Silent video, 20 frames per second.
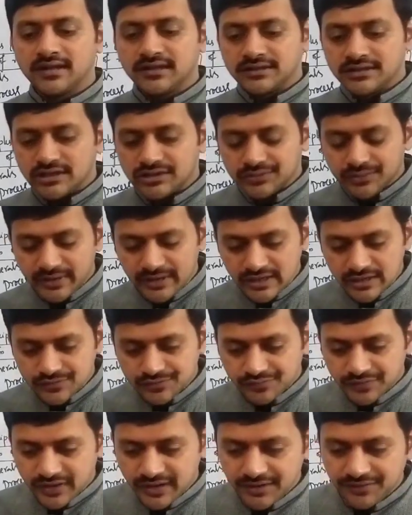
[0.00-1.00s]
This one is
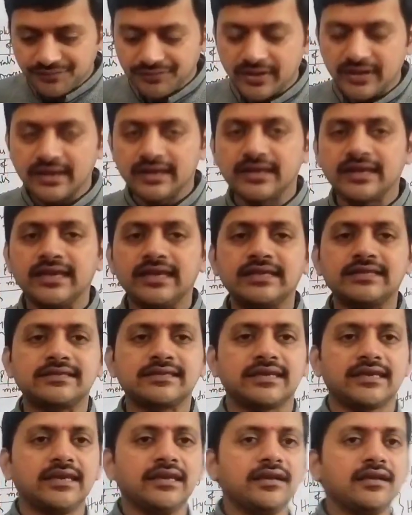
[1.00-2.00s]
very
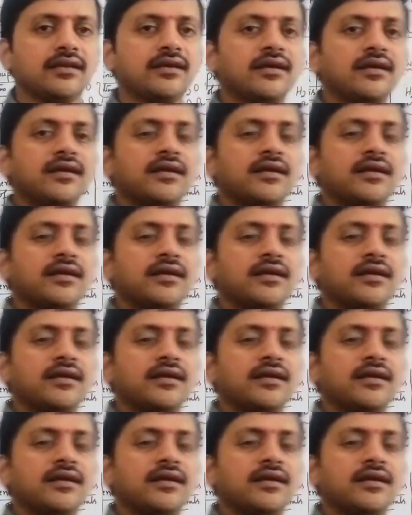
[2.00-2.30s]
easy.